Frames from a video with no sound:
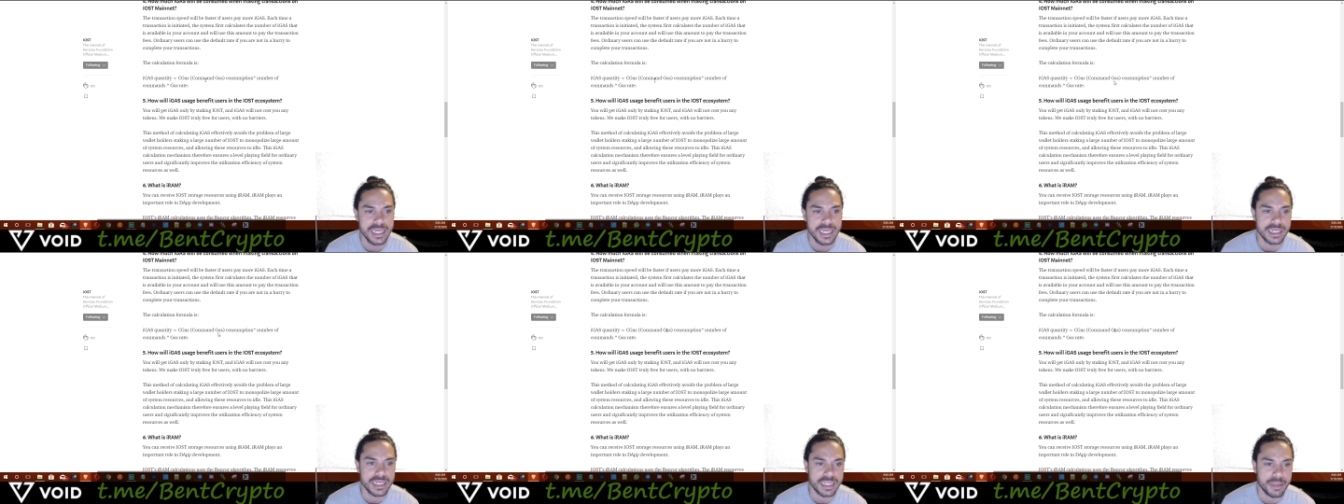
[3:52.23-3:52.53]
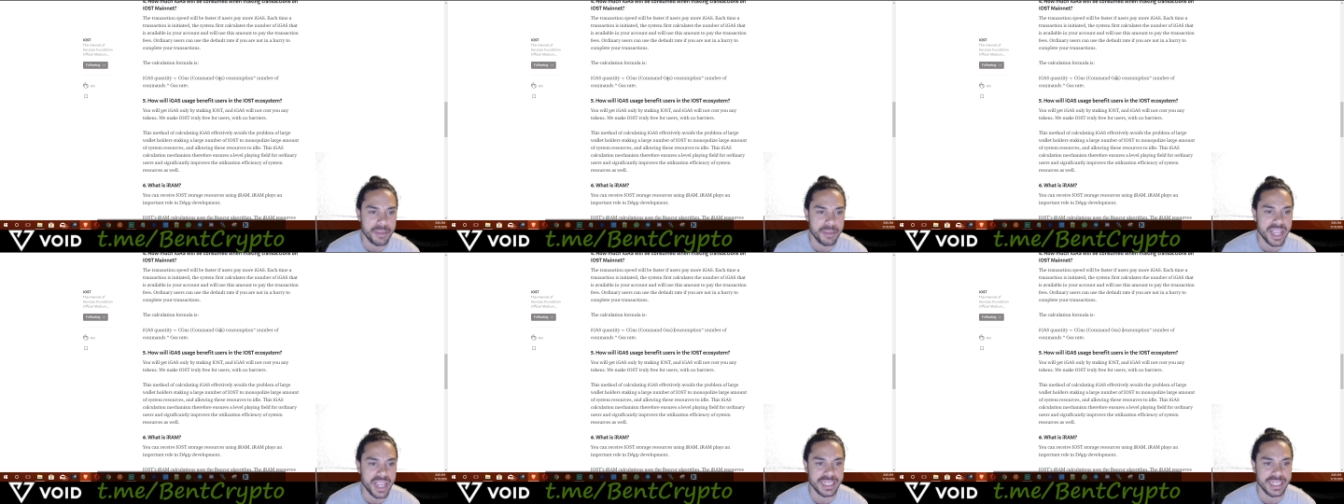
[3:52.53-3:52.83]

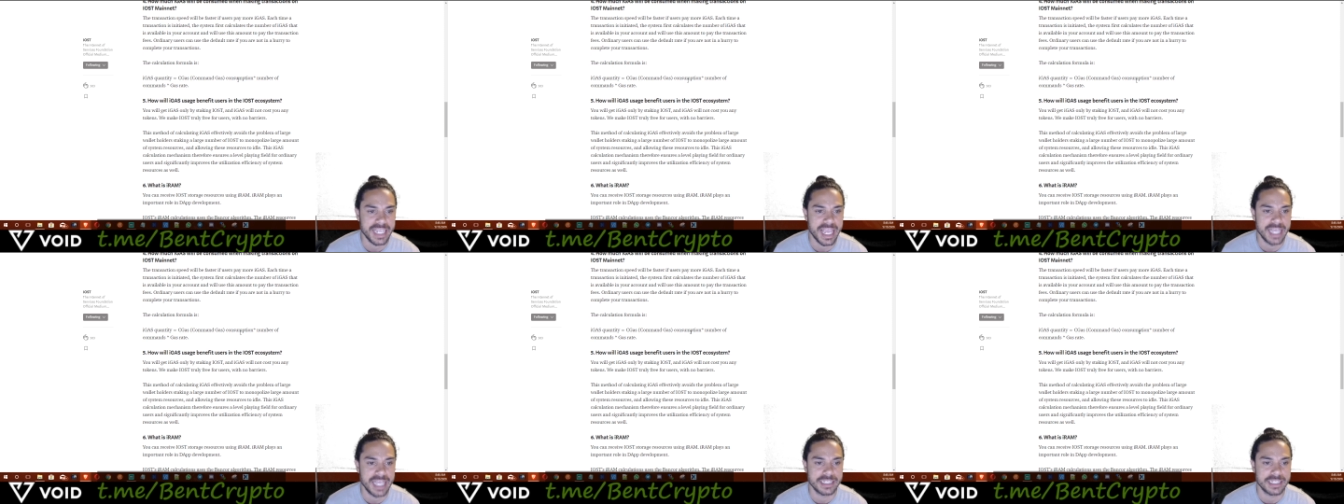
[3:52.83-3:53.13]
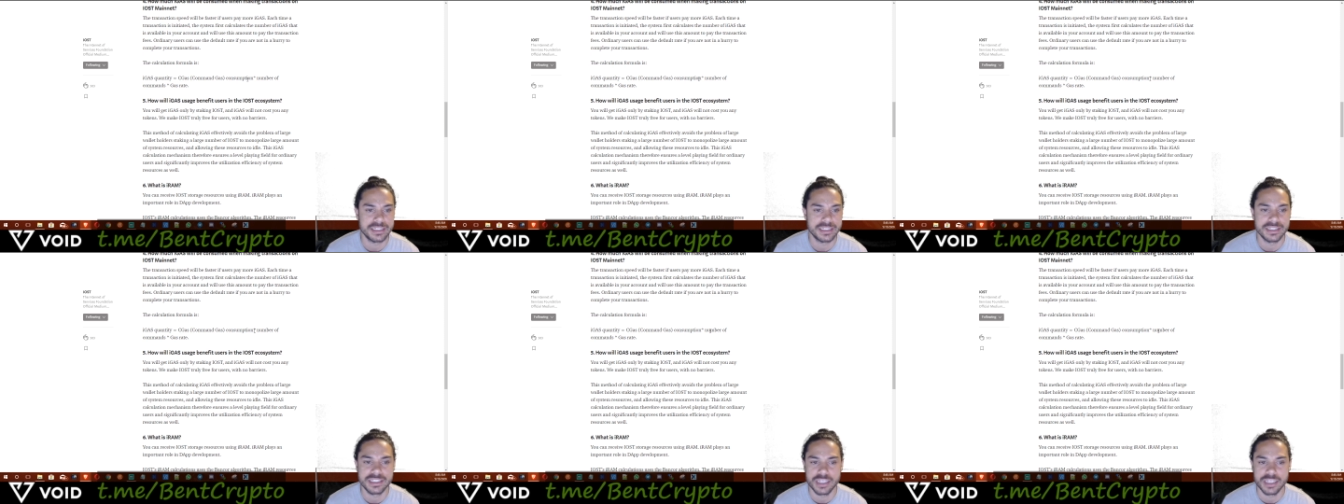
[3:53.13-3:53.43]
command gas
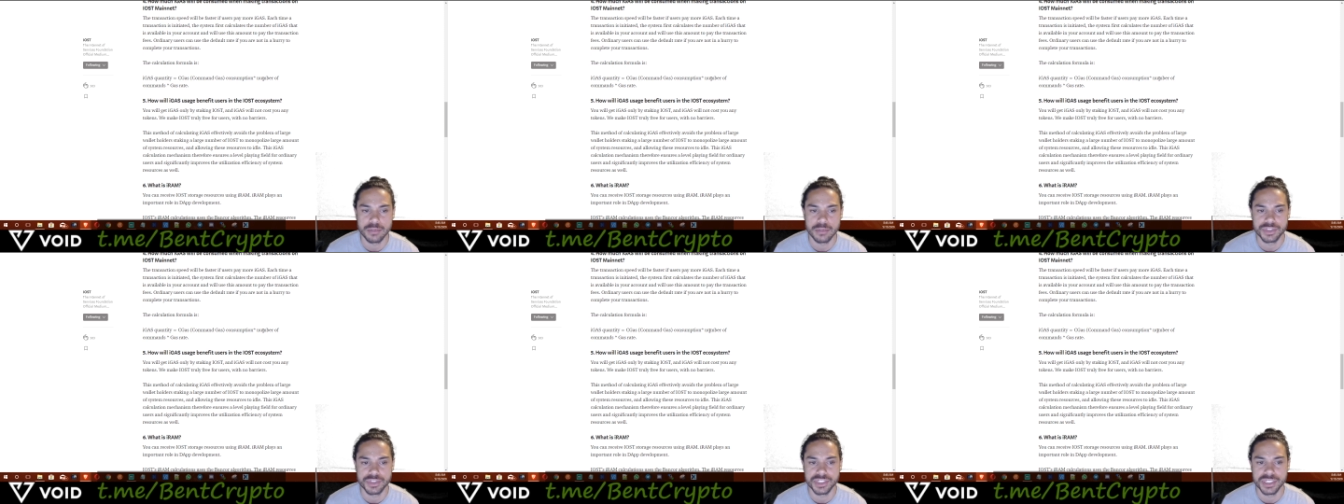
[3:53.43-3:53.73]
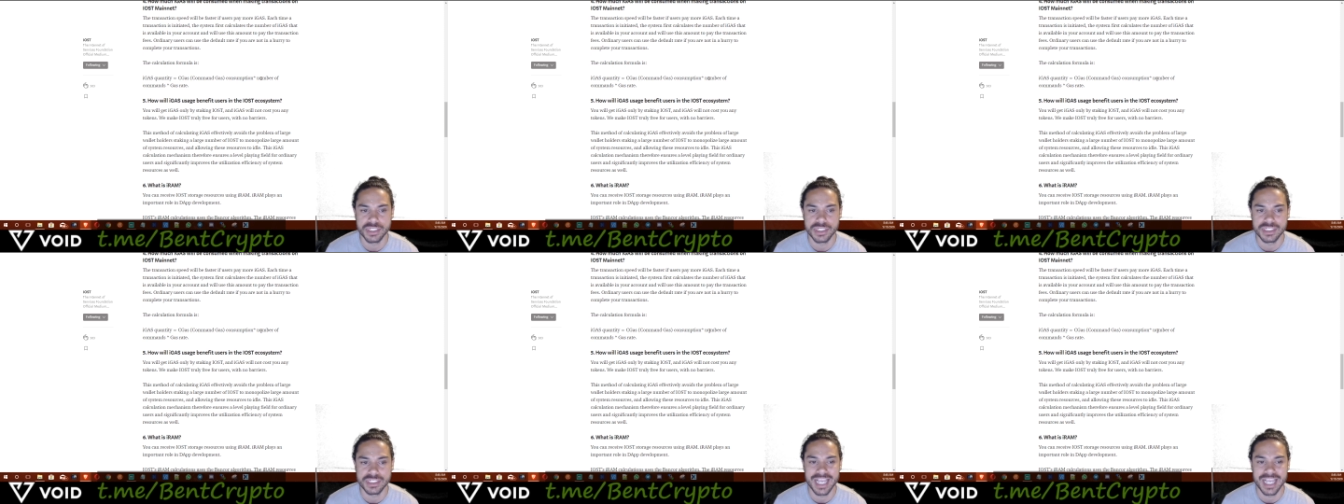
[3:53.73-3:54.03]

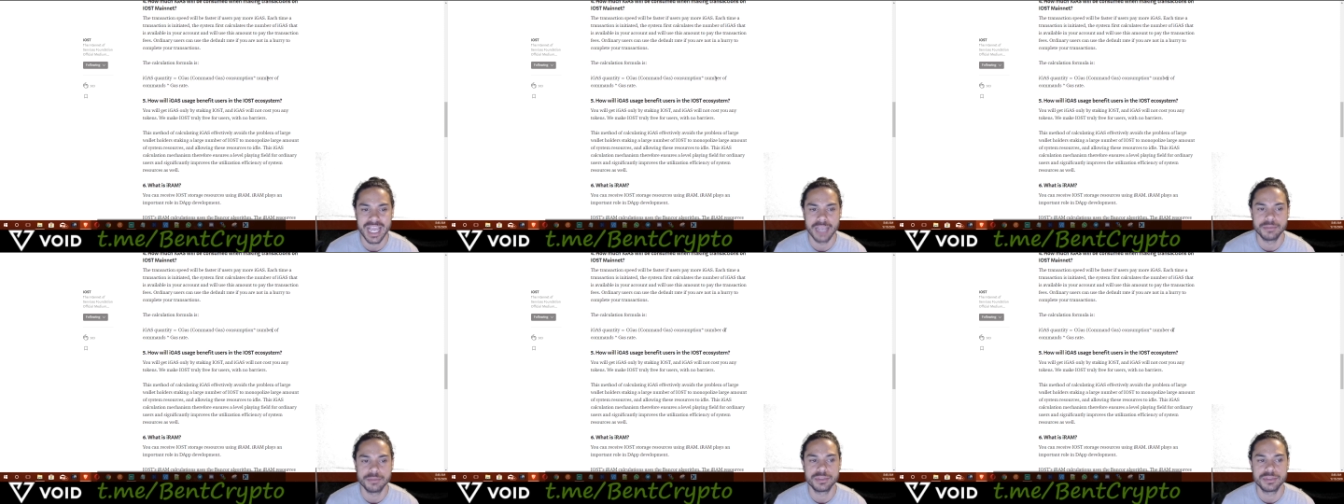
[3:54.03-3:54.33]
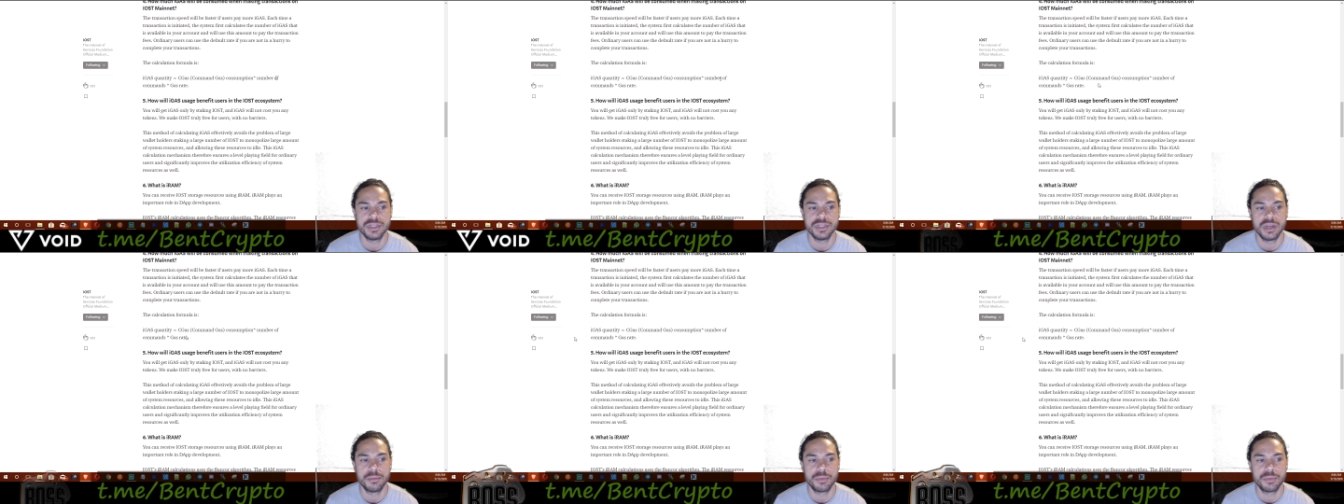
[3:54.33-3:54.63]
consumption times
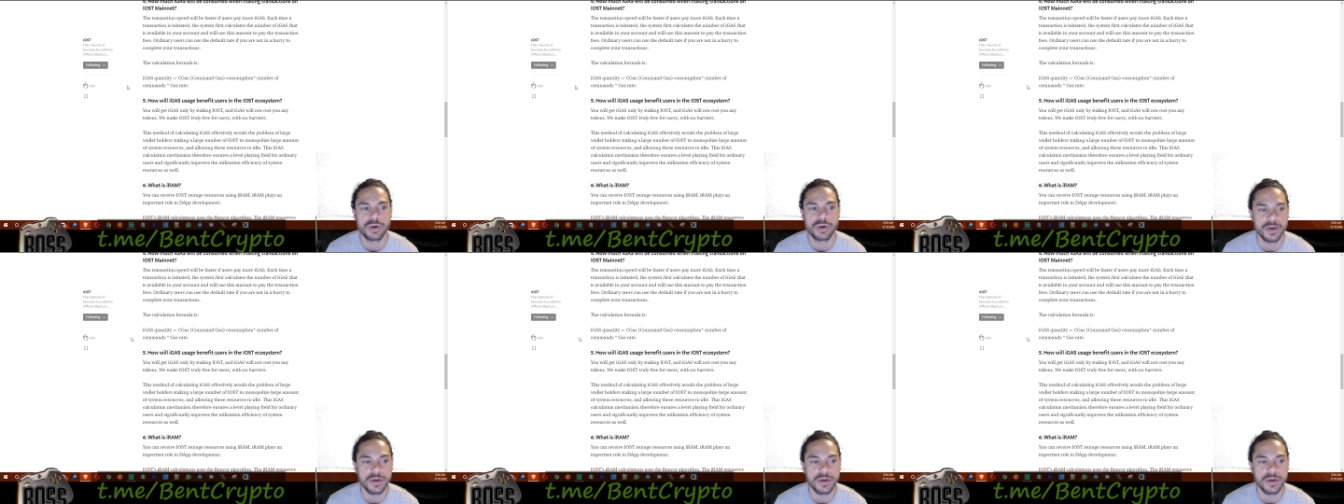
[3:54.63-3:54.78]
number